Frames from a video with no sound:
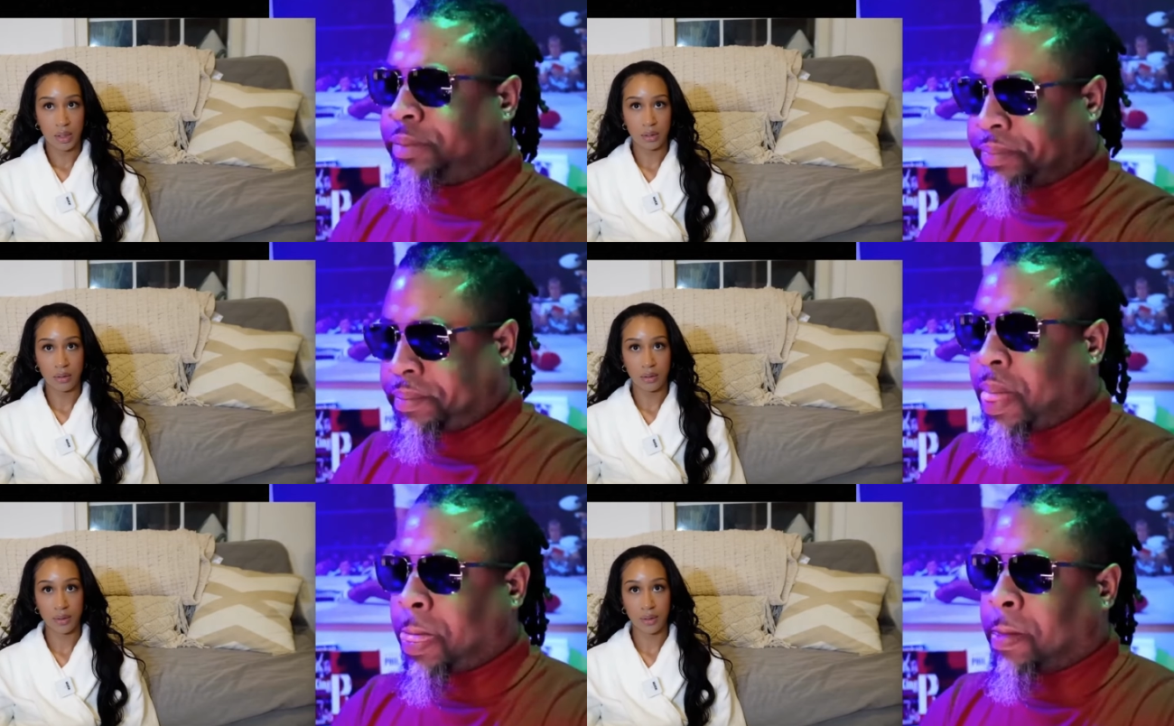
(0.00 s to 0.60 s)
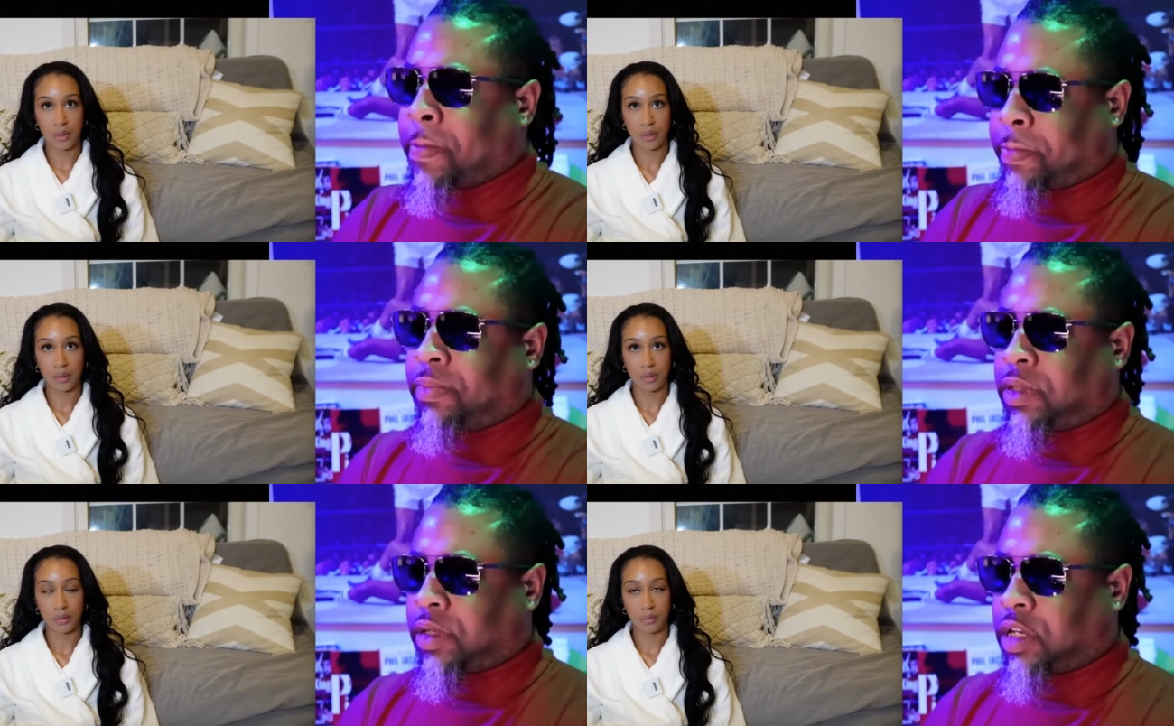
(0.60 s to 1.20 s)
Speaker 1: Come
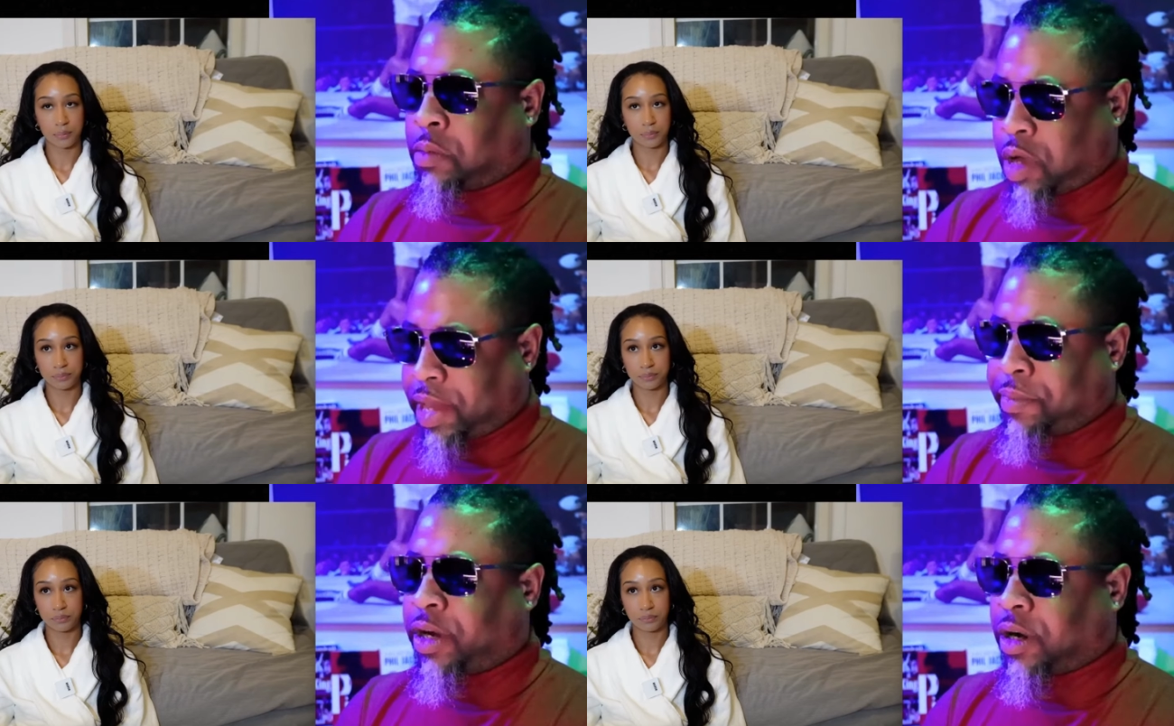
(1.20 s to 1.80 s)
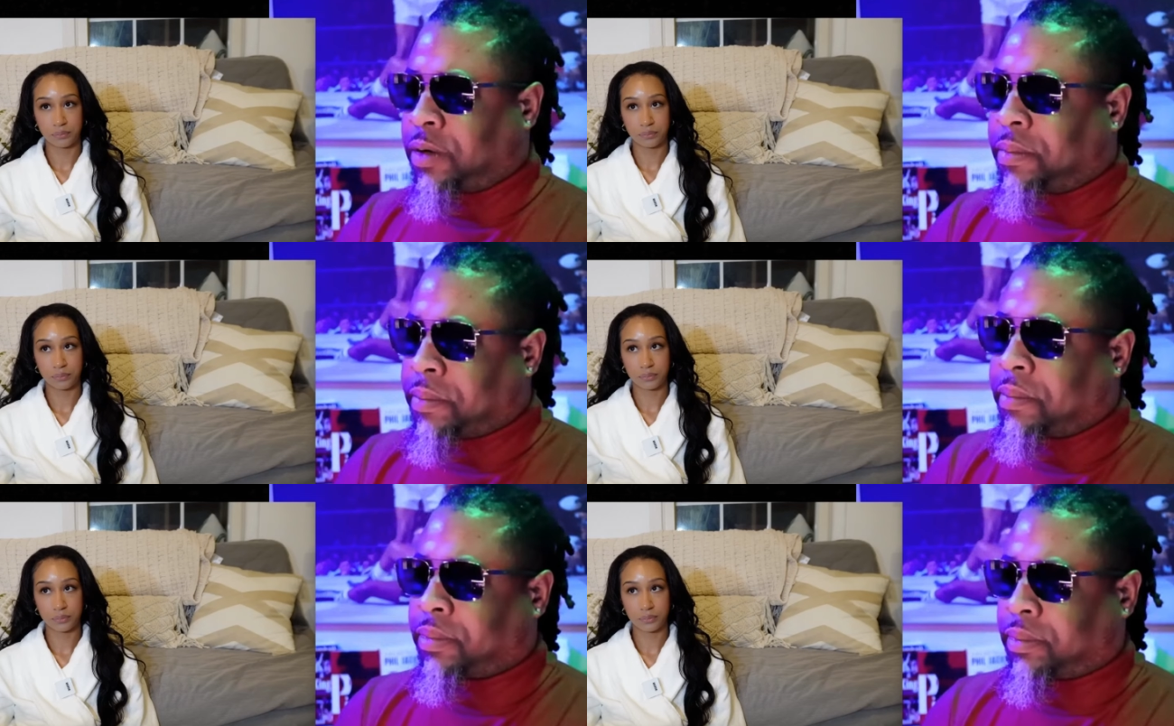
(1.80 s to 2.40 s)
um, on, baby um, girl.
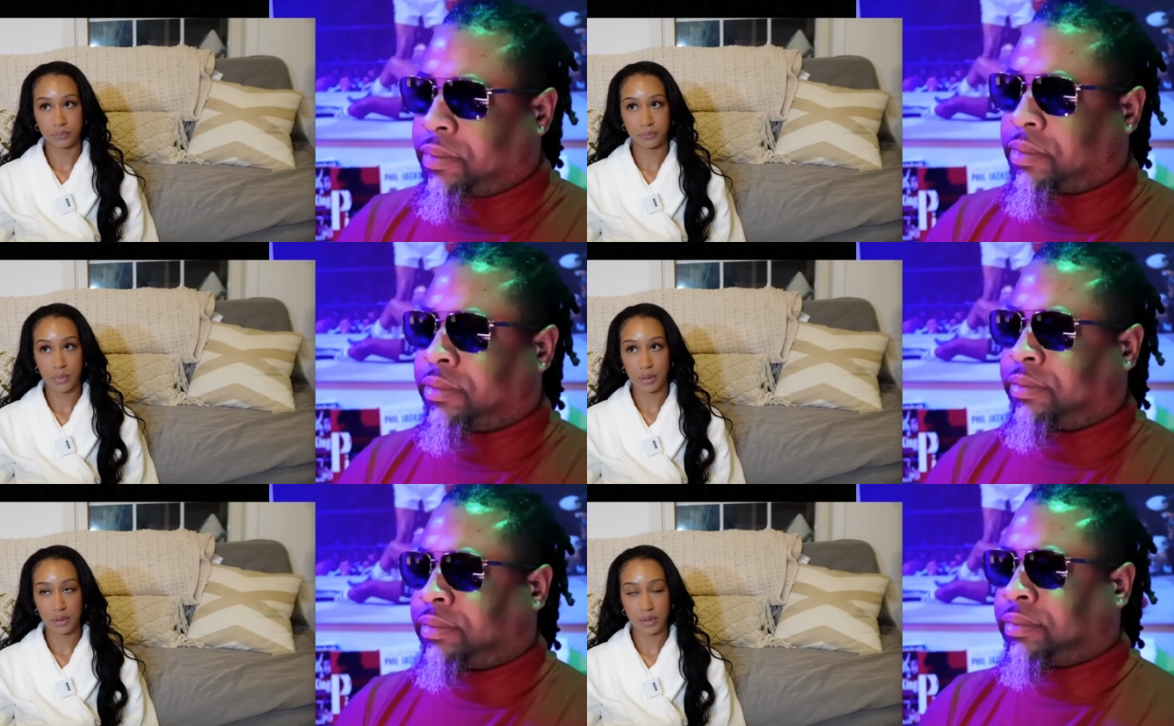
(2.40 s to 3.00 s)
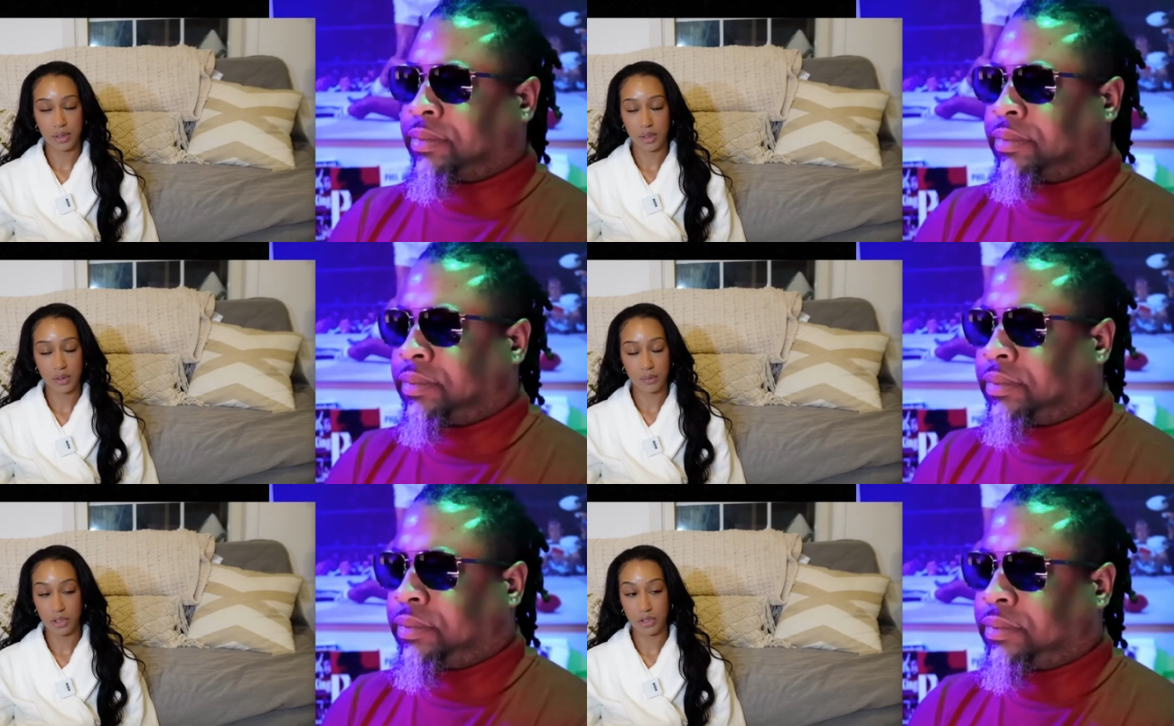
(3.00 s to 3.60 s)

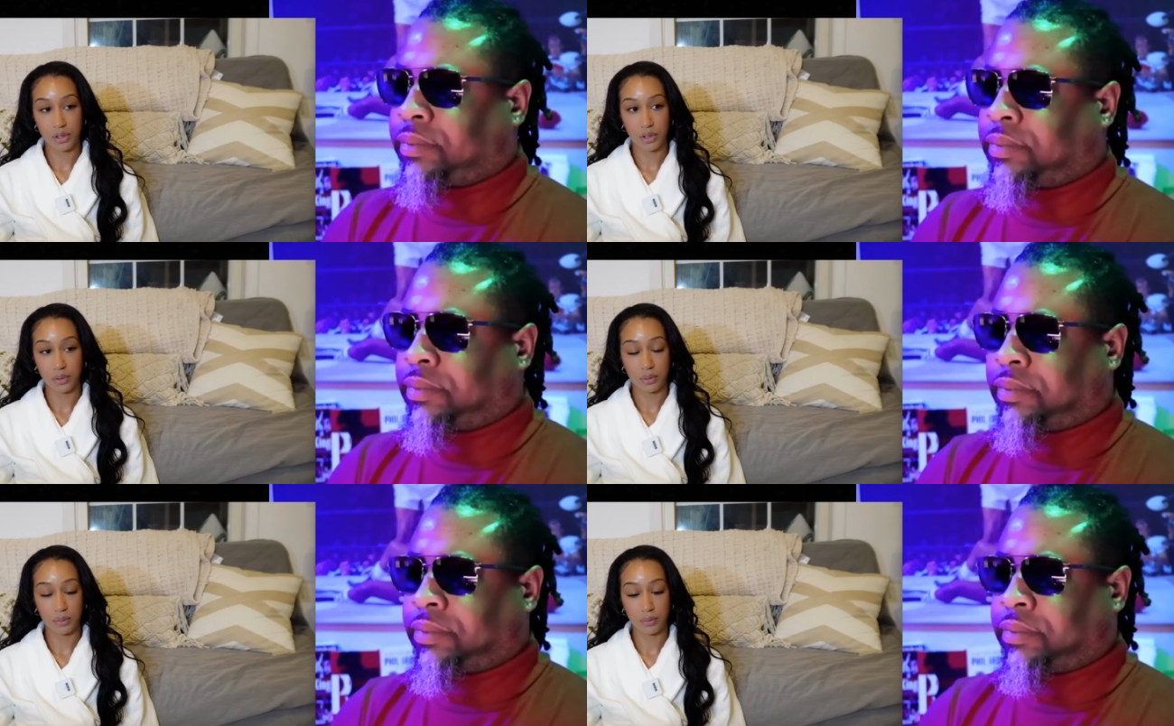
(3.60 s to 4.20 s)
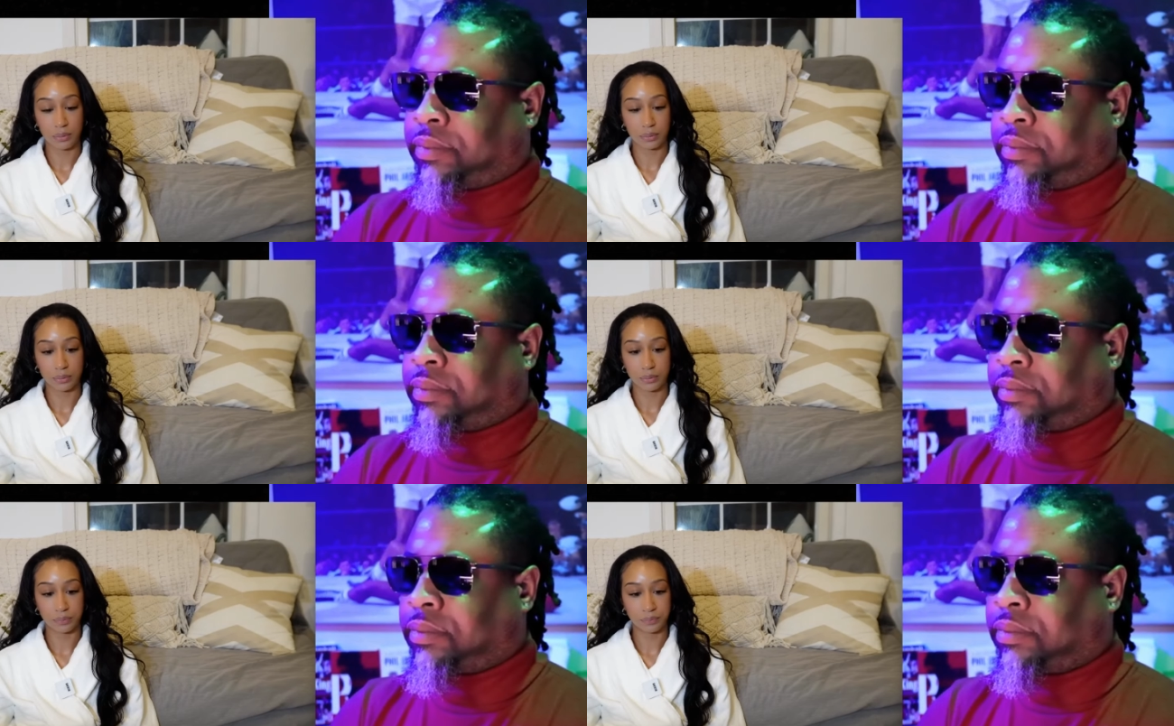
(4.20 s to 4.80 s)
Speaker 2: Six weeks ago,
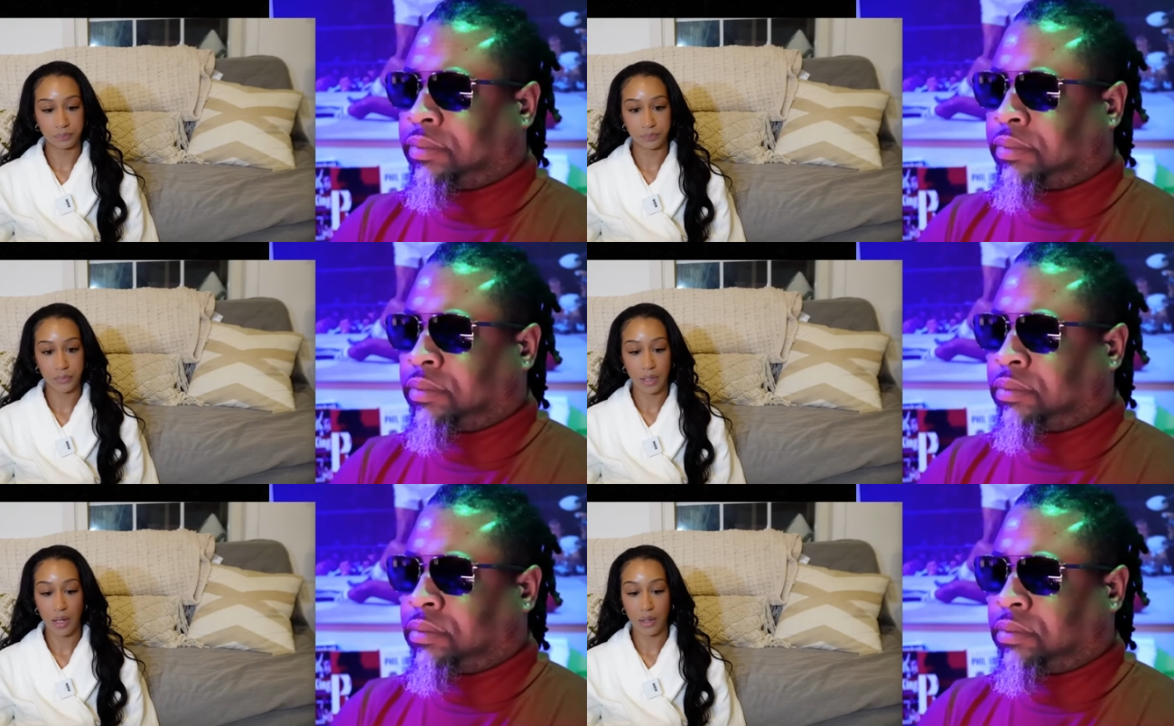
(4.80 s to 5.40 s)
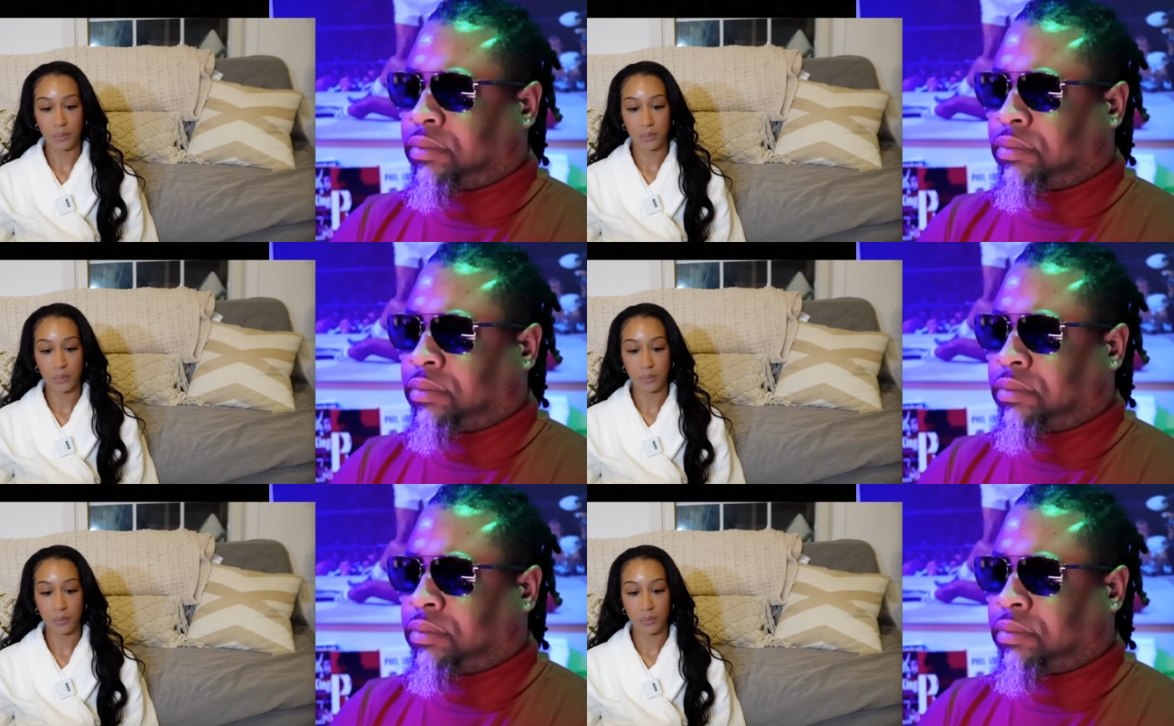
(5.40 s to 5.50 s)
I